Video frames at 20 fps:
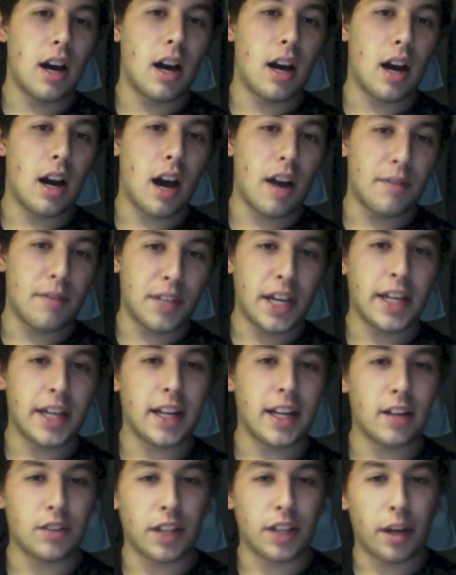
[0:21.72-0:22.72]
I've taken
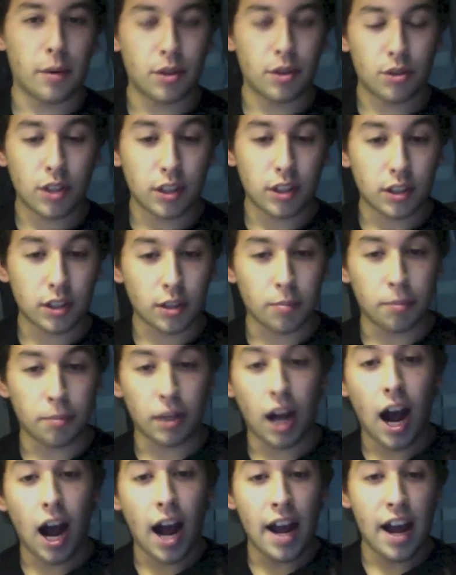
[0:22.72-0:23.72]
out the air restrictor, but
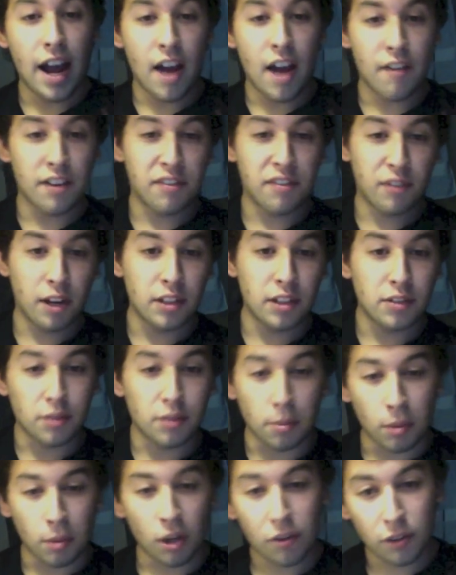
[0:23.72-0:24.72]
I have a friend from
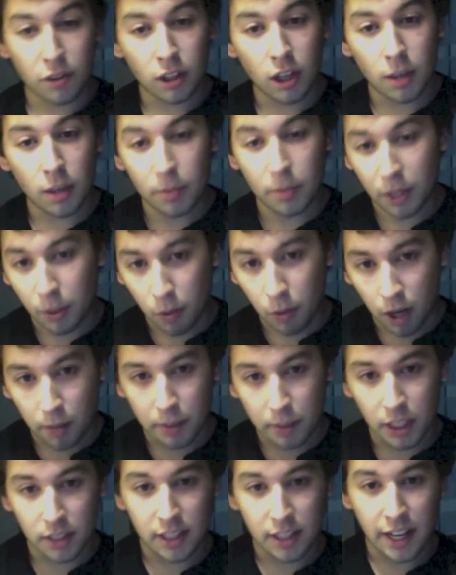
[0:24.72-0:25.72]
Nerf Club. He wanted me
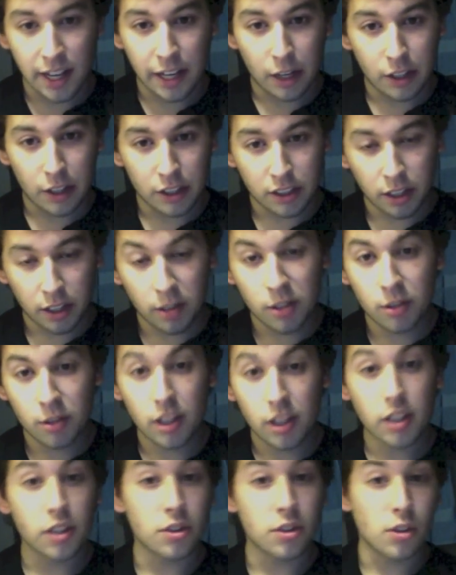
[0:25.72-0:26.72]
to take out his air
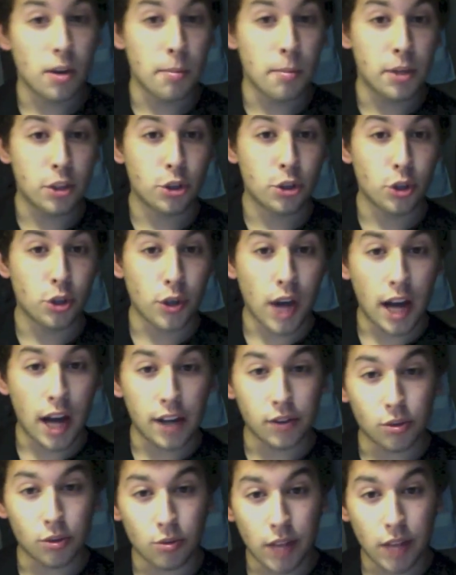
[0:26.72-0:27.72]
restrictor, so I'm going to show you how to
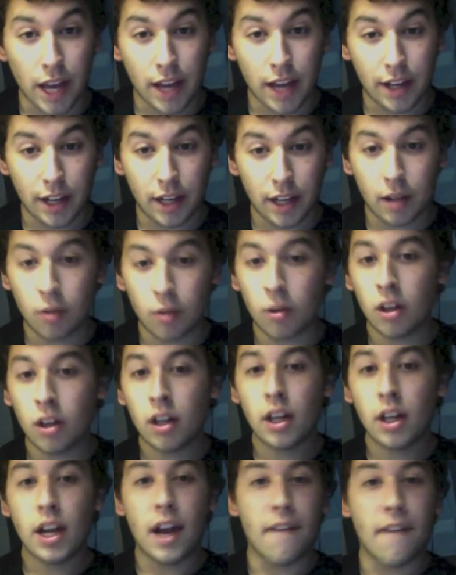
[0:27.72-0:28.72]
do that now,
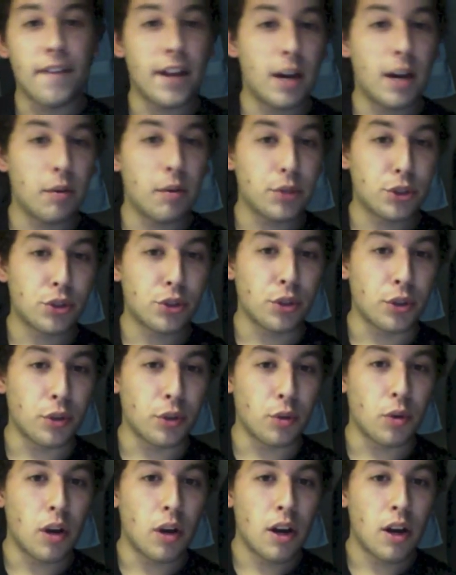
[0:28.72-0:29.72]
and then I will show
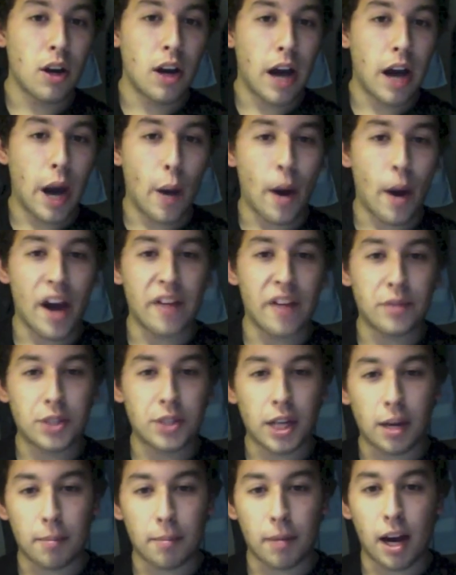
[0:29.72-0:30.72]
you how I have set up
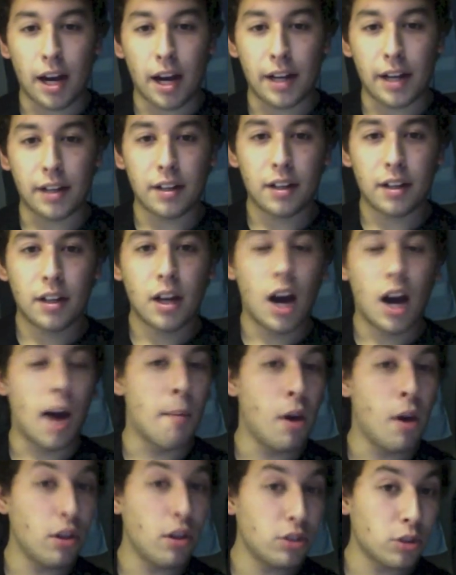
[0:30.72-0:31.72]
mine. I'm
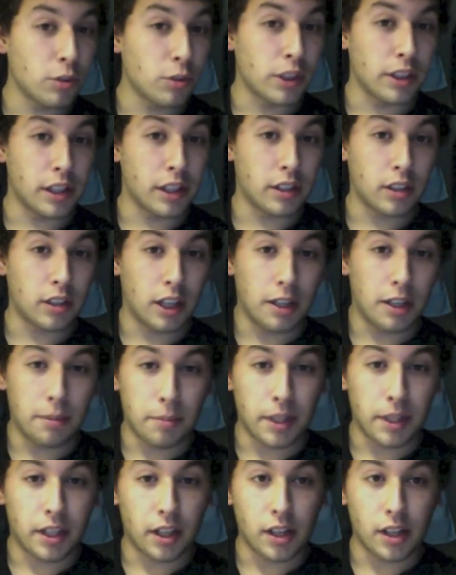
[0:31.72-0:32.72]
also really excited
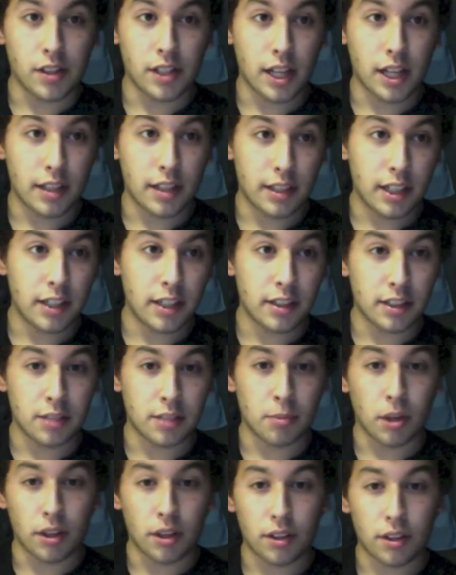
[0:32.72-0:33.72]
because at the end of this
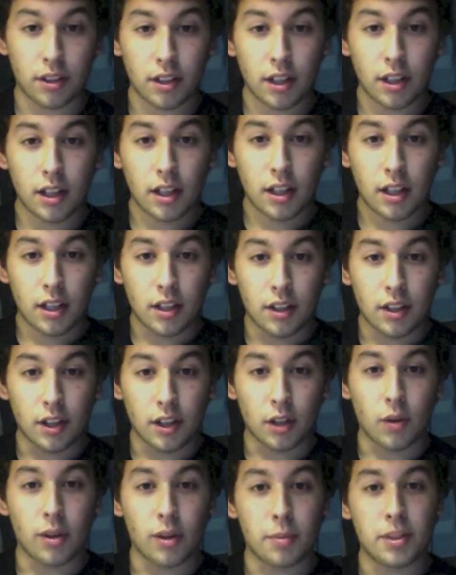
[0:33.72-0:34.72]
month, they're
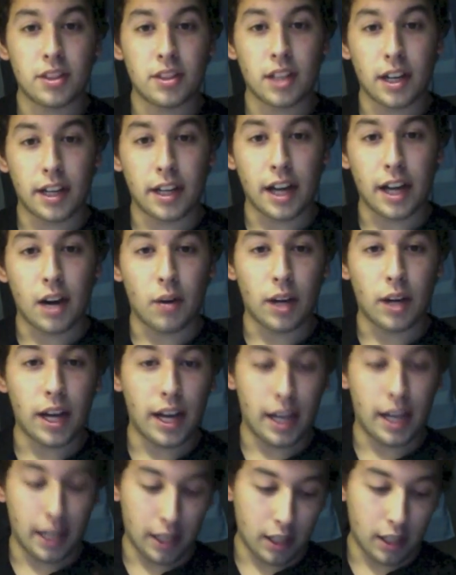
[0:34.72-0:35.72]
going to be sending out
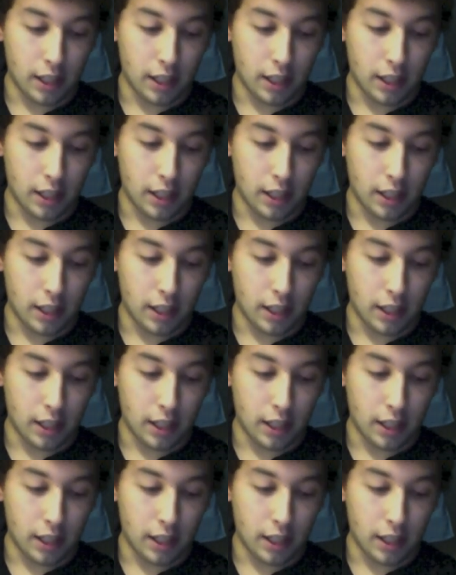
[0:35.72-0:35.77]
a